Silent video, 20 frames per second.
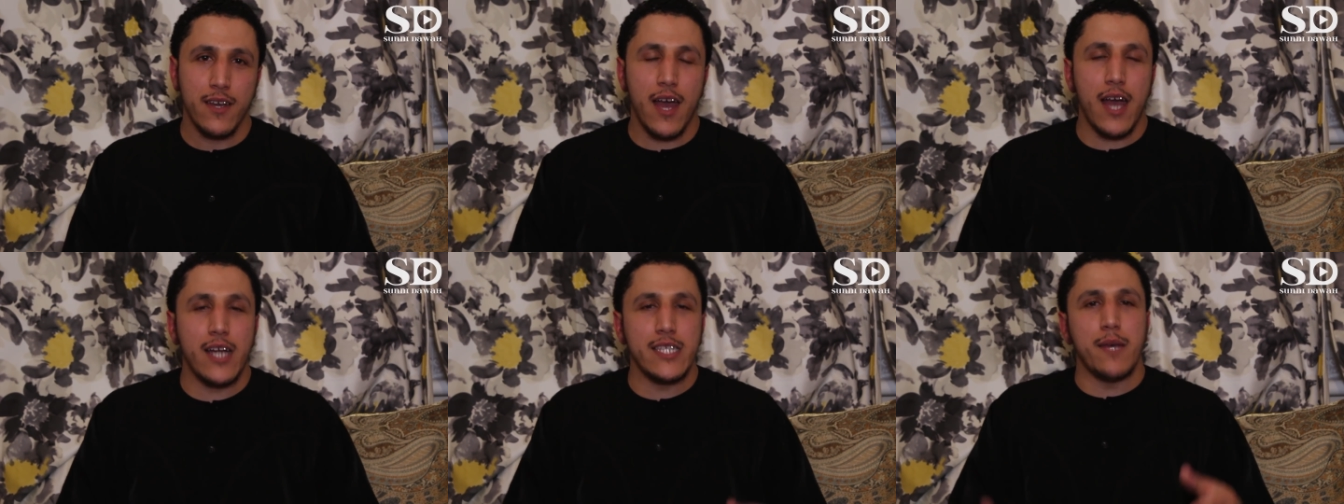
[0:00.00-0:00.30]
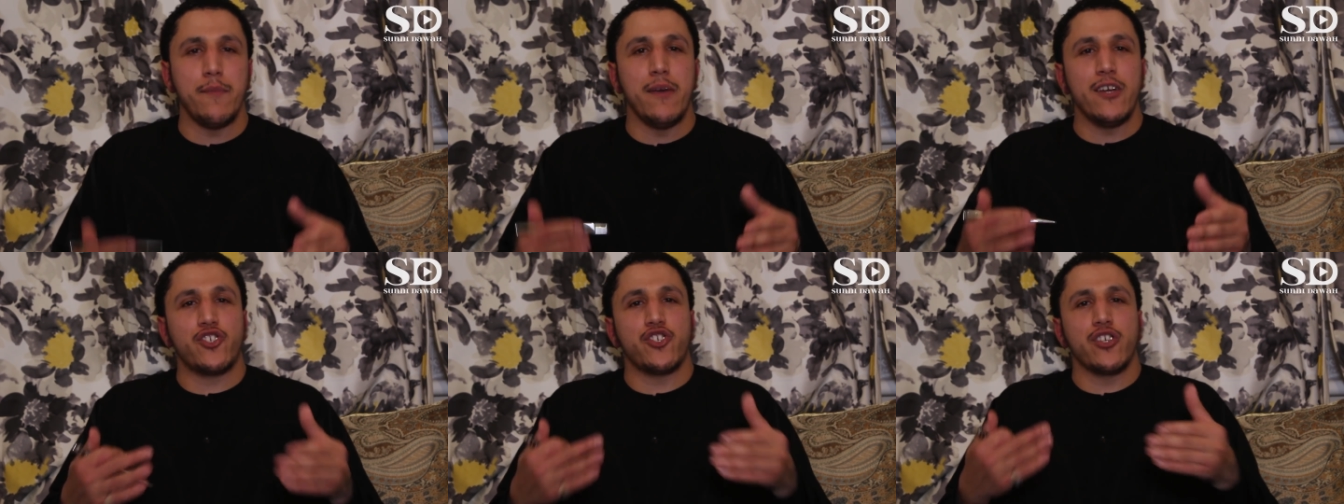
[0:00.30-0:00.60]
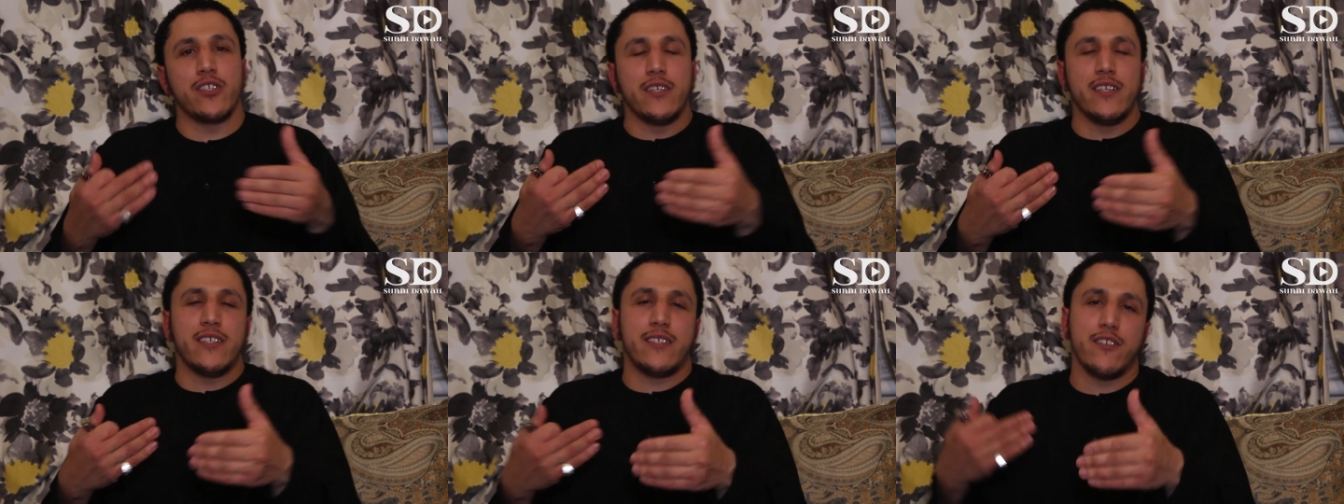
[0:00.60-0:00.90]
And they
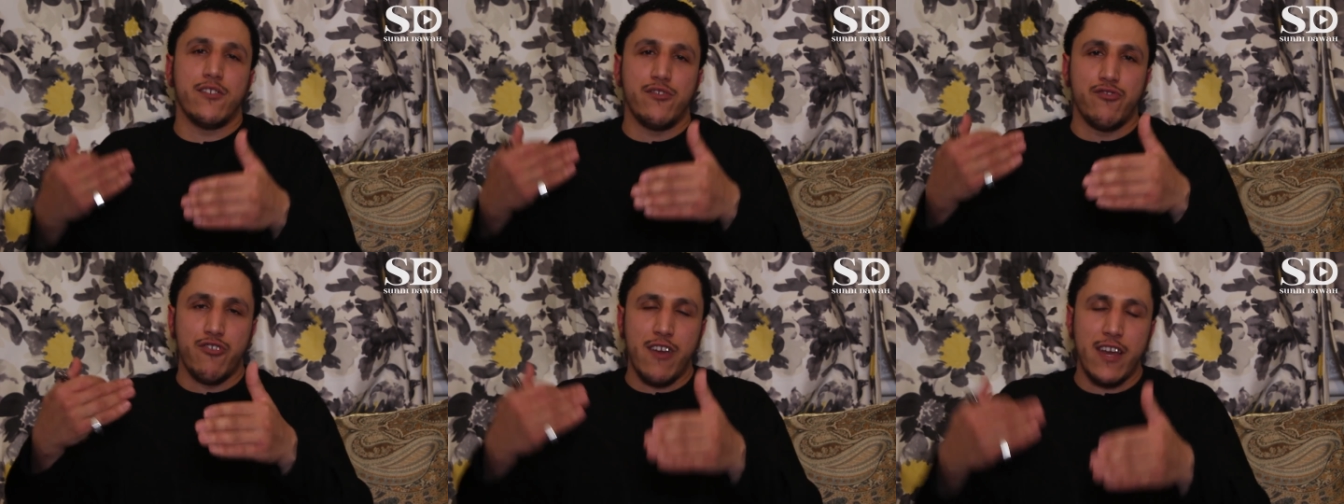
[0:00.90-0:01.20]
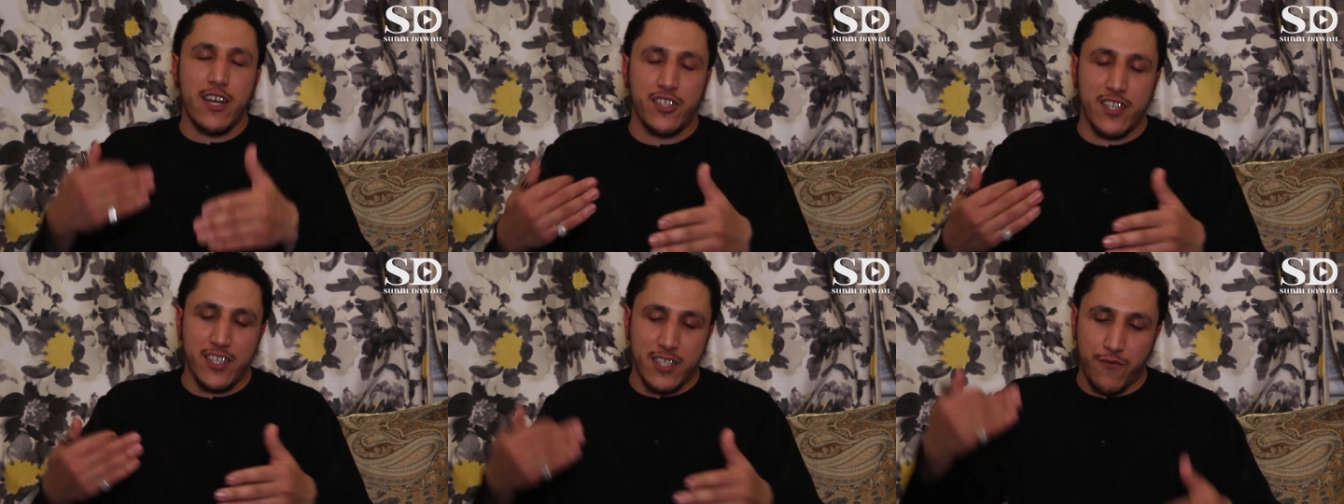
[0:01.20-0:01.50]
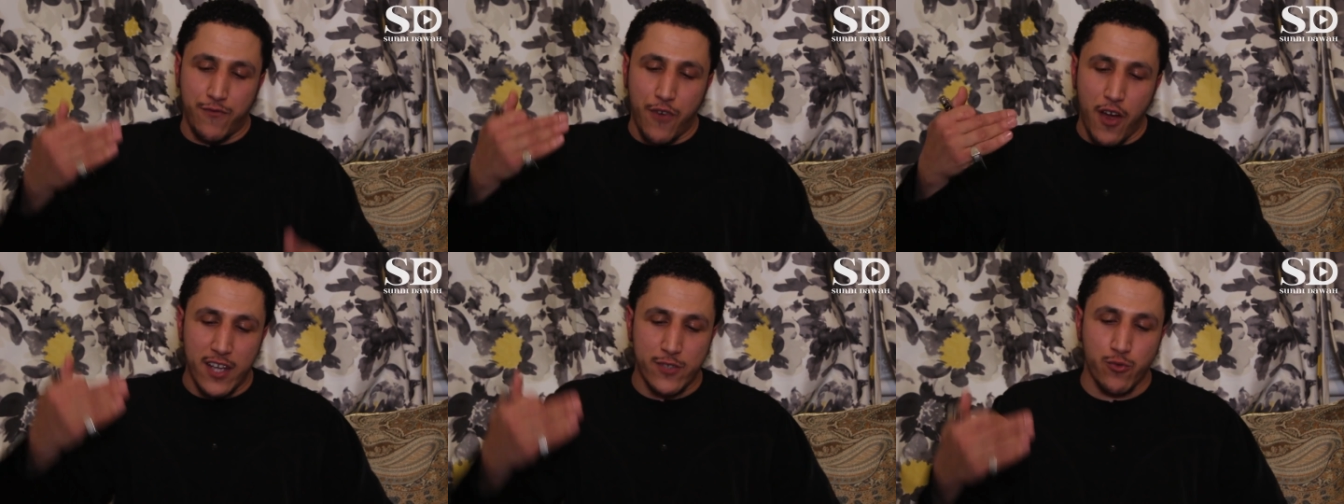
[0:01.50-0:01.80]
mentioned this, in this
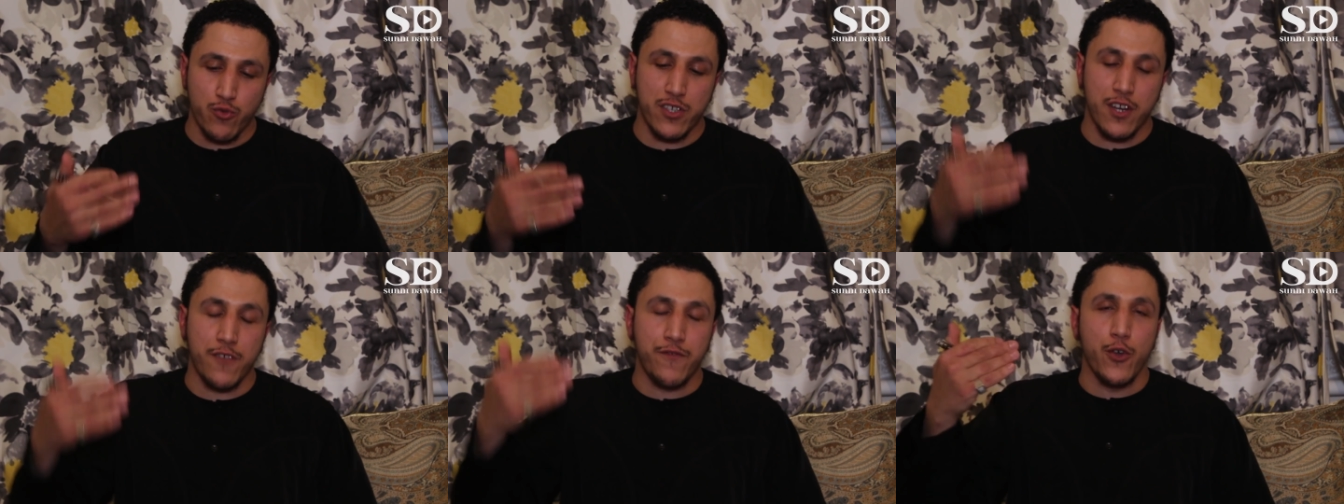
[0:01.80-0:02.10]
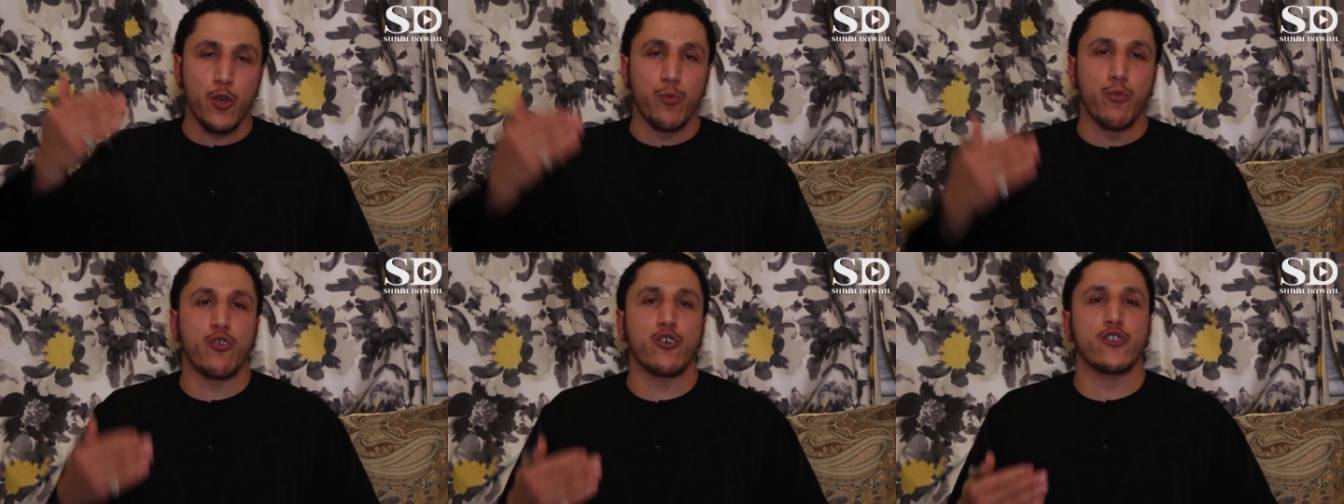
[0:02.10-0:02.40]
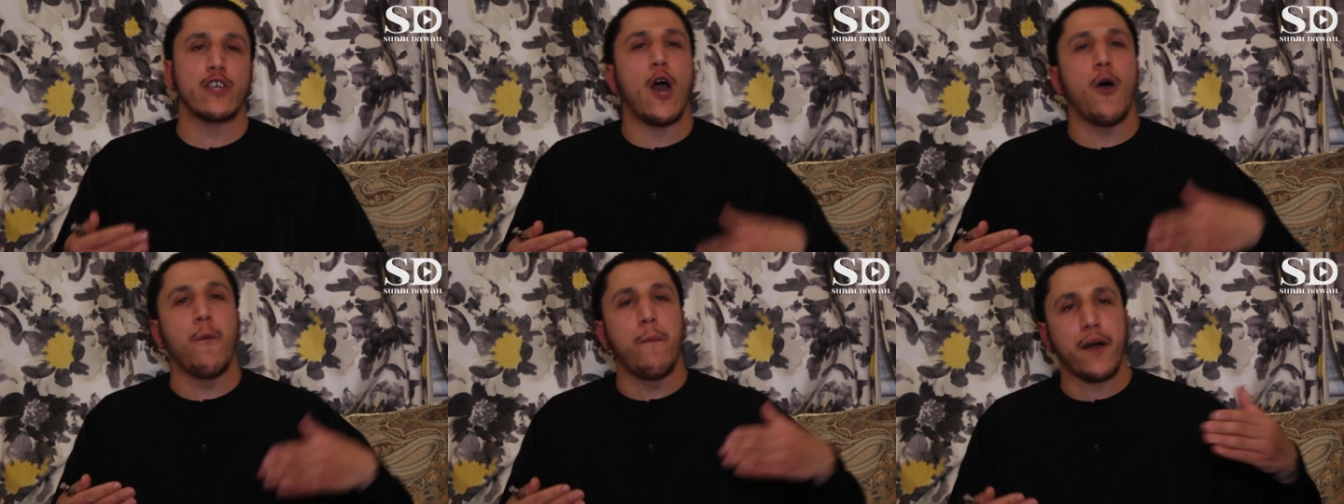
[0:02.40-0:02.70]
verse was reviewed
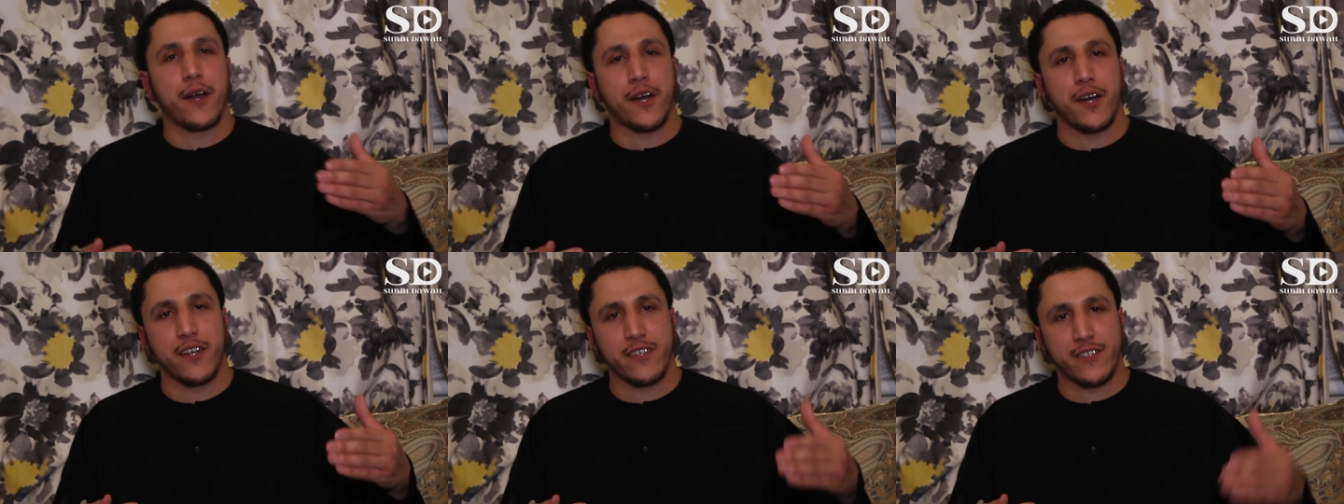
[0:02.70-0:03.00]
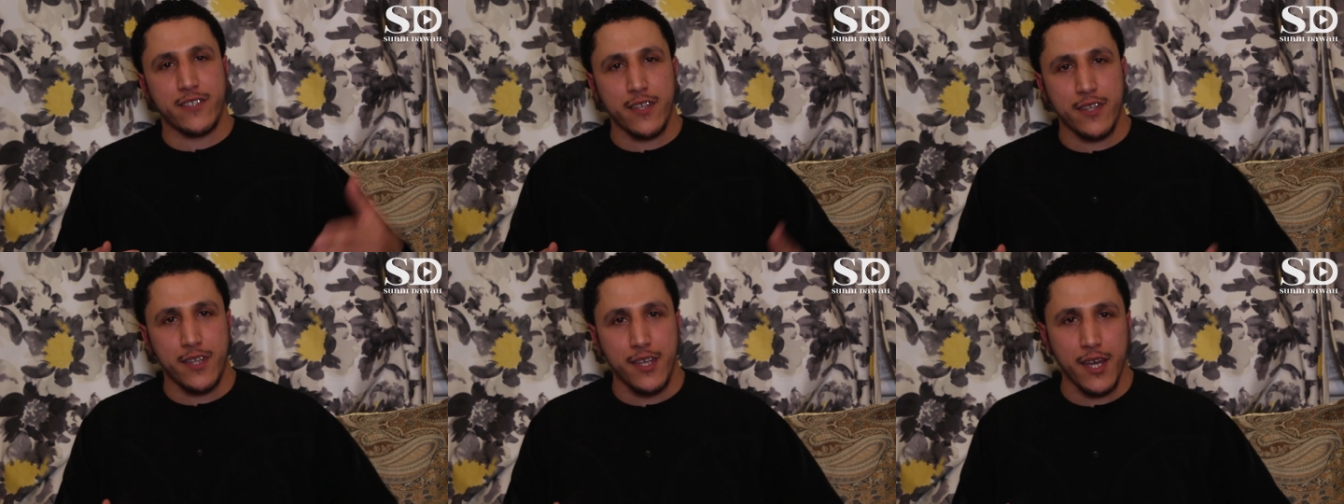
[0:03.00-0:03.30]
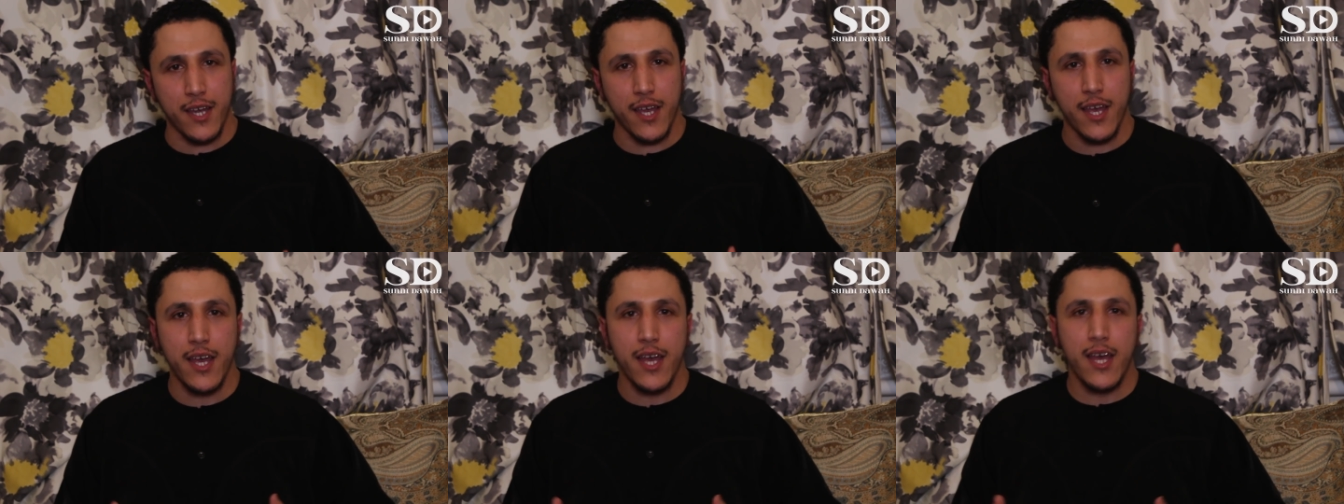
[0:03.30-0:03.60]
because Abu Bakr
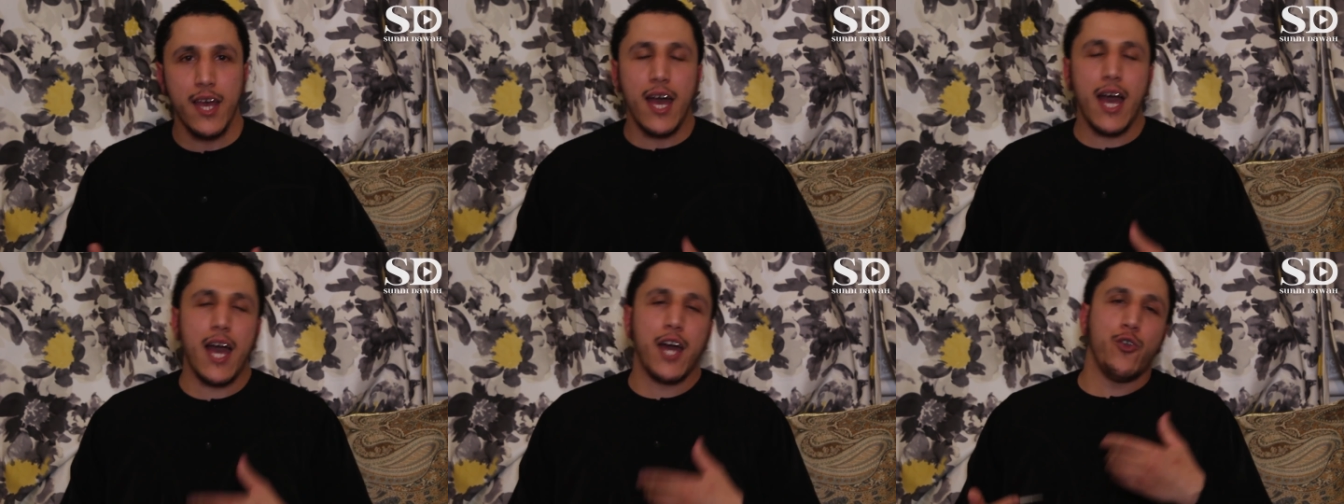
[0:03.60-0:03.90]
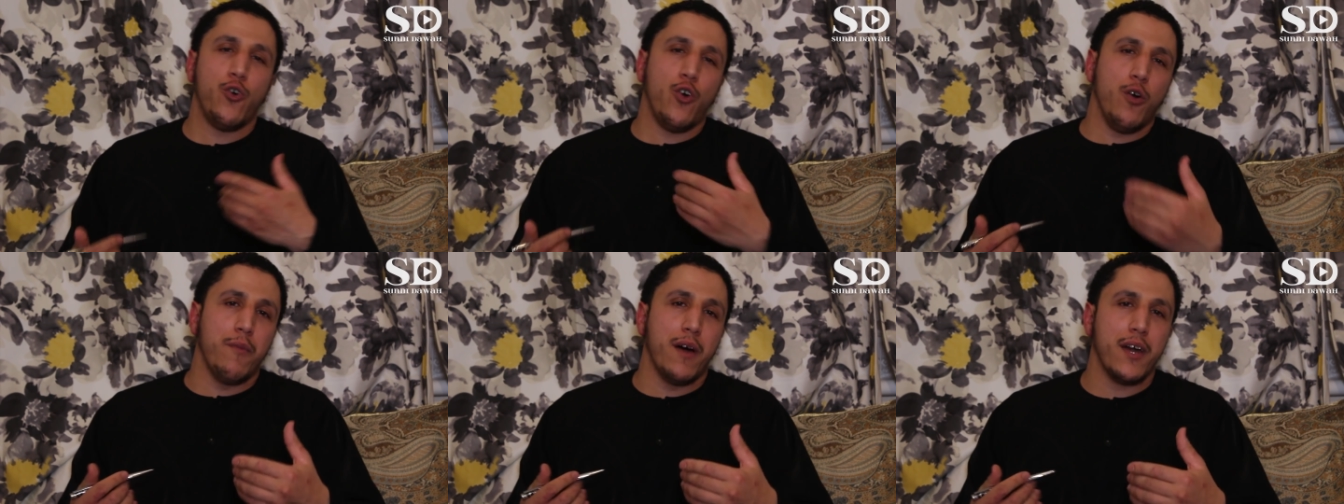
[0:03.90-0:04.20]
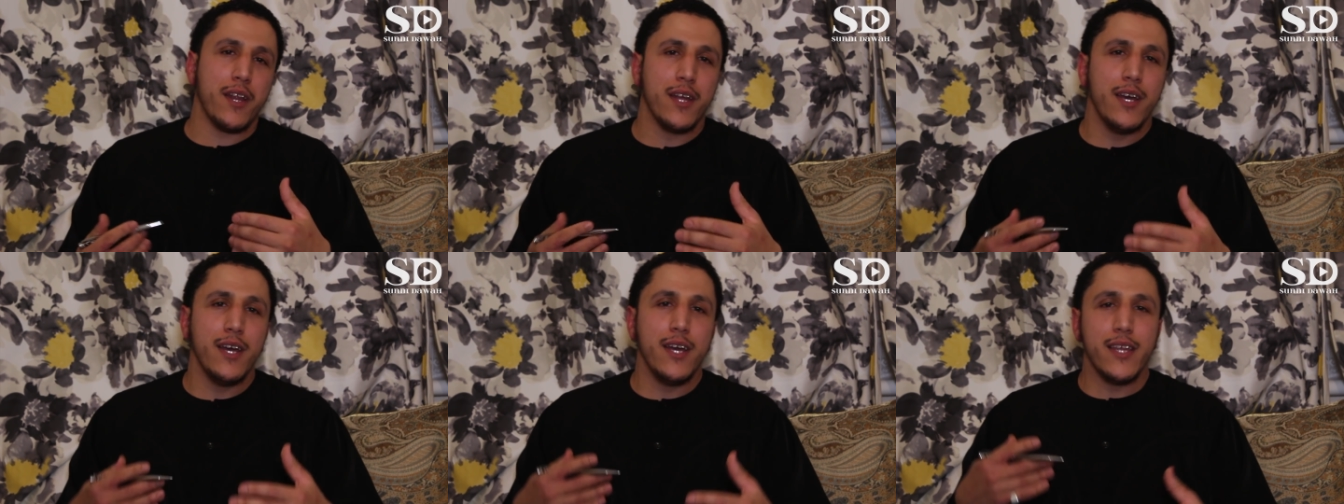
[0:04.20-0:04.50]
as-Siddiq and
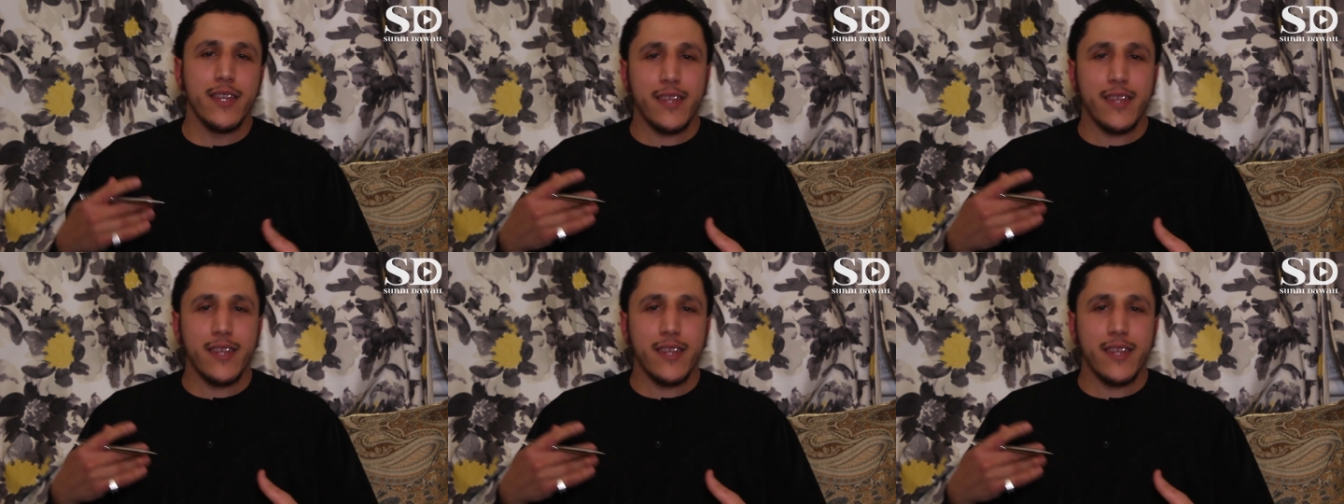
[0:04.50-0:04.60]
Umar,